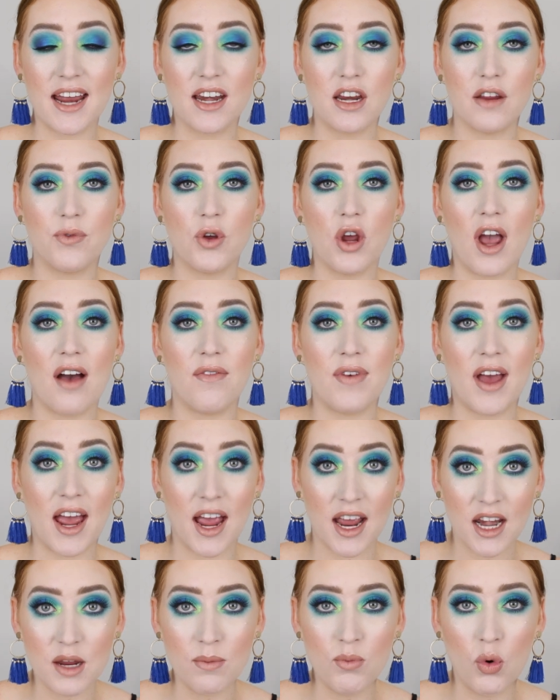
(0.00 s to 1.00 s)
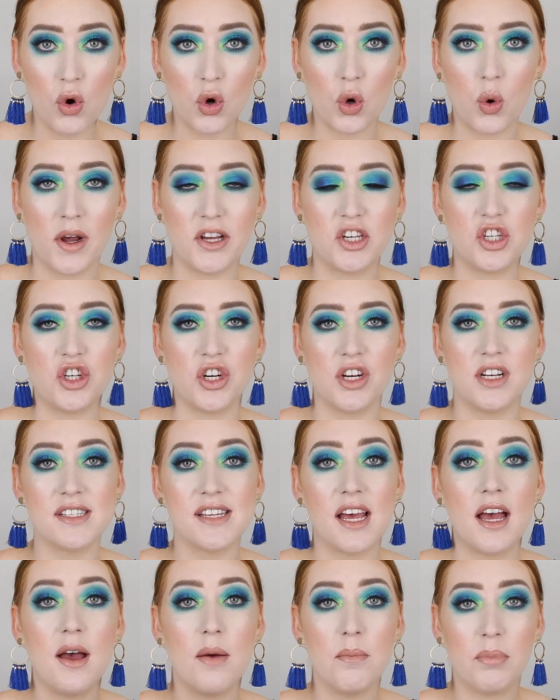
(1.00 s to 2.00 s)
And if you have any more
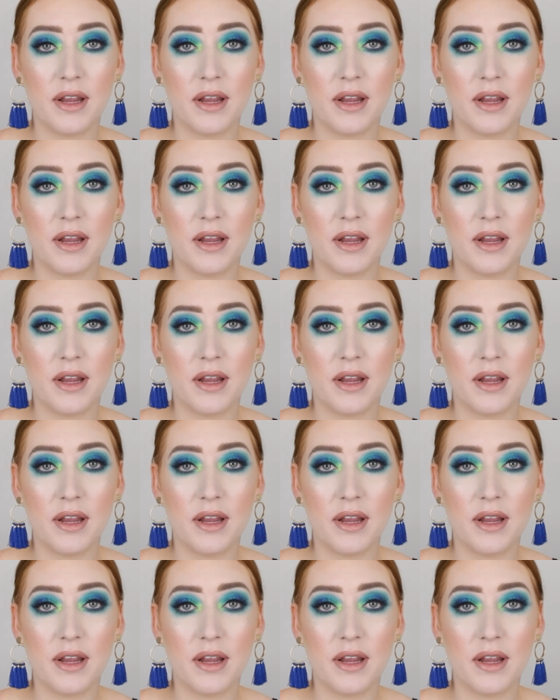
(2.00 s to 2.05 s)
questions,